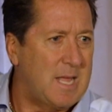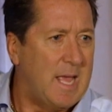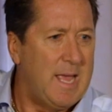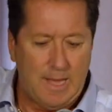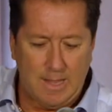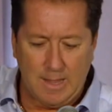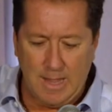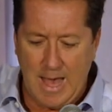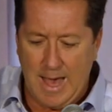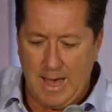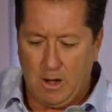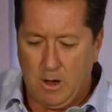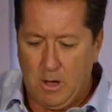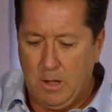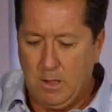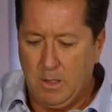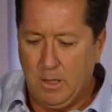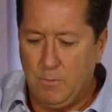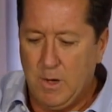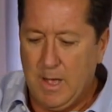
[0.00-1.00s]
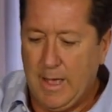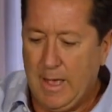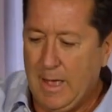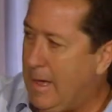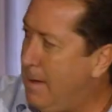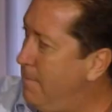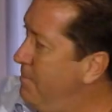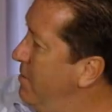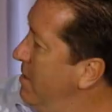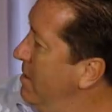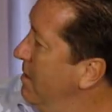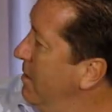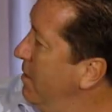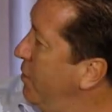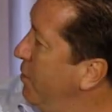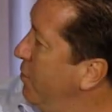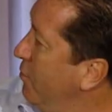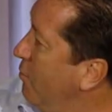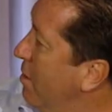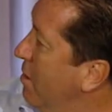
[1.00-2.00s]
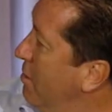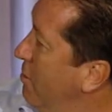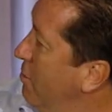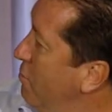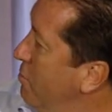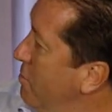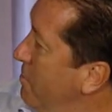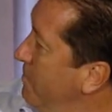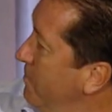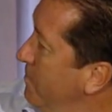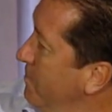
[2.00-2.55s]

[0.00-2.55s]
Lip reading: take that all the way up through.